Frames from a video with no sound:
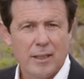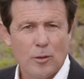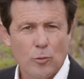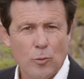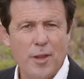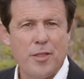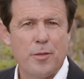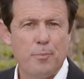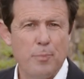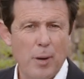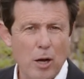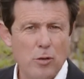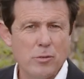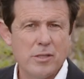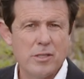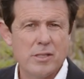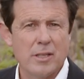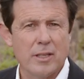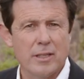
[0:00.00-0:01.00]
with
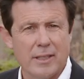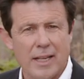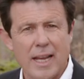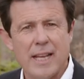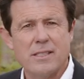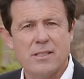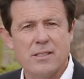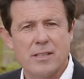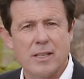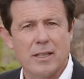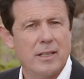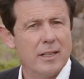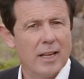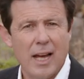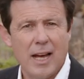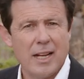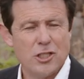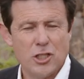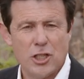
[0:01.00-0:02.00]
boats and nets and
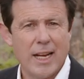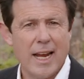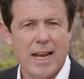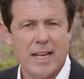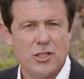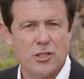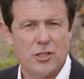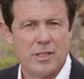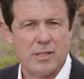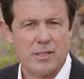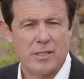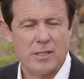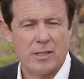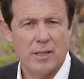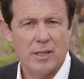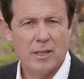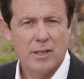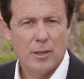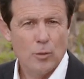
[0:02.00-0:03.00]
large catches,
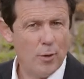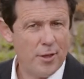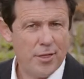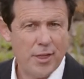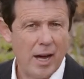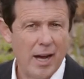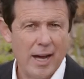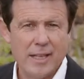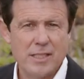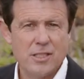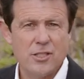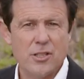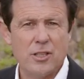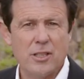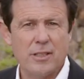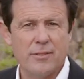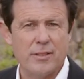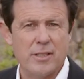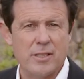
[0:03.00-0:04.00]
with hired
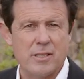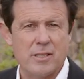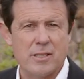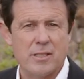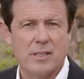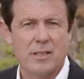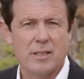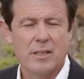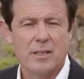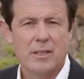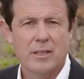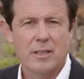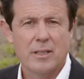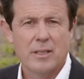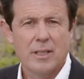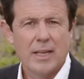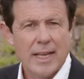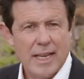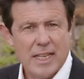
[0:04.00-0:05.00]
servants.
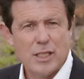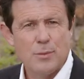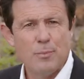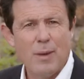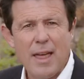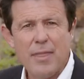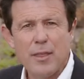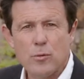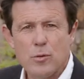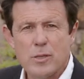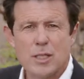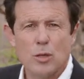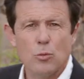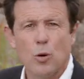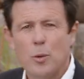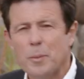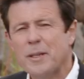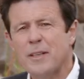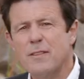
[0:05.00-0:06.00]
His mother was a
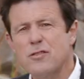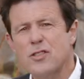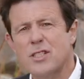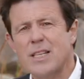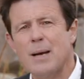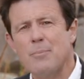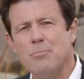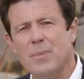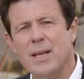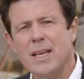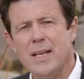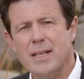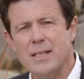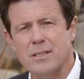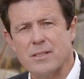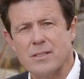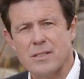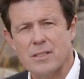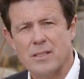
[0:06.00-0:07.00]
woman of some
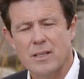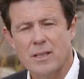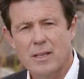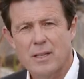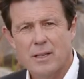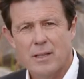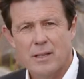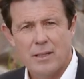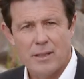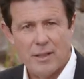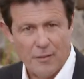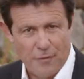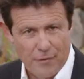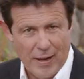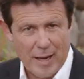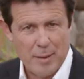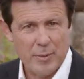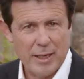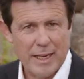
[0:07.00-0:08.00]
means. The
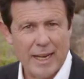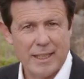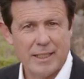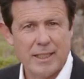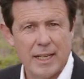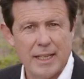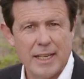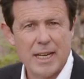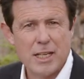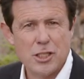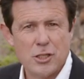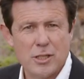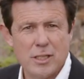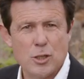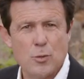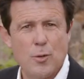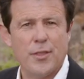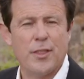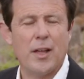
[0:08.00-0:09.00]
family had
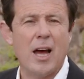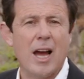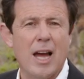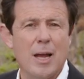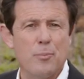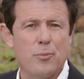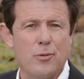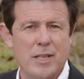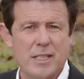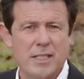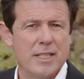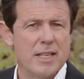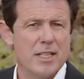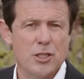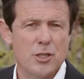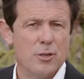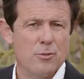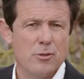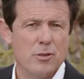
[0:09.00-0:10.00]
connections with the high priest
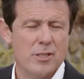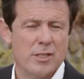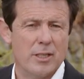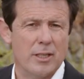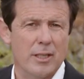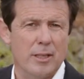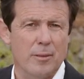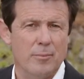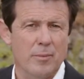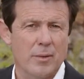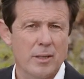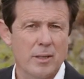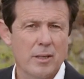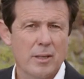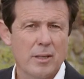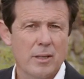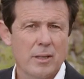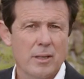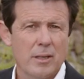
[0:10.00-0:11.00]
in Jerusalem.
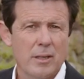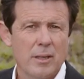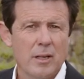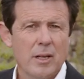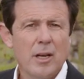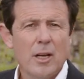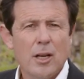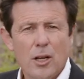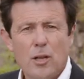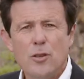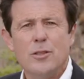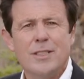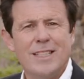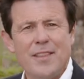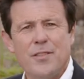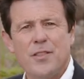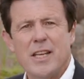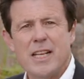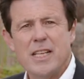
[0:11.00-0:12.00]
Who
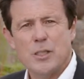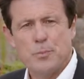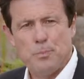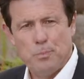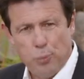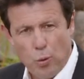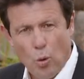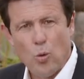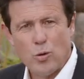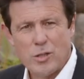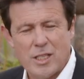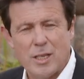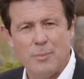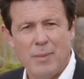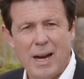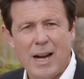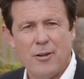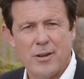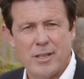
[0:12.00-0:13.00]
did these poor
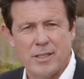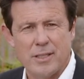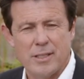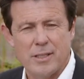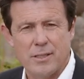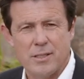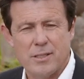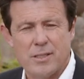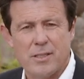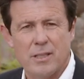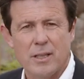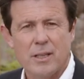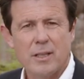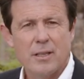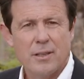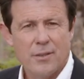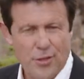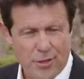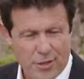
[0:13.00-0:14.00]
Samaritans
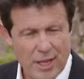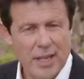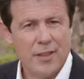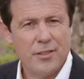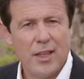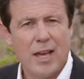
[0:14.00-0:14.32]
think